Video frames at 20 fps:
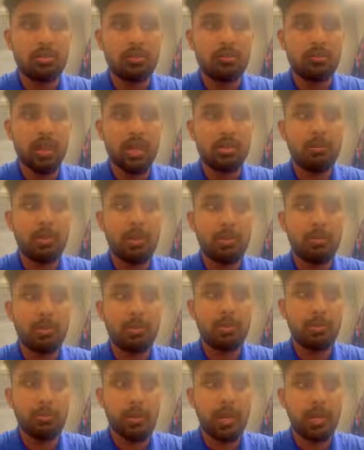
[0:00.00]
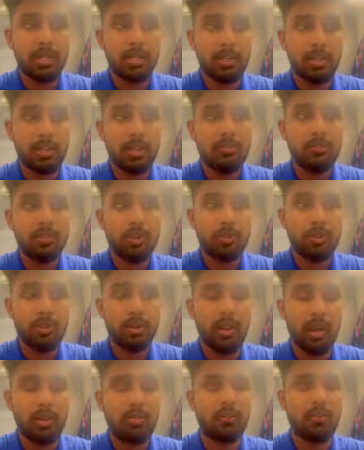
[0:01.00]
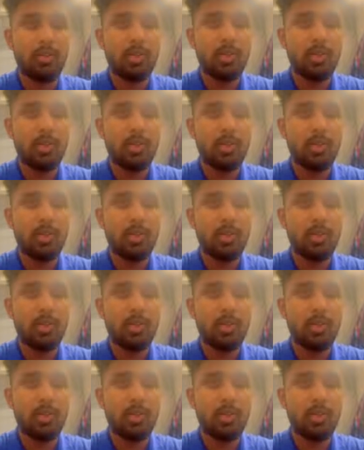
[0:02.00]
to find minimum spanning tree from a graph.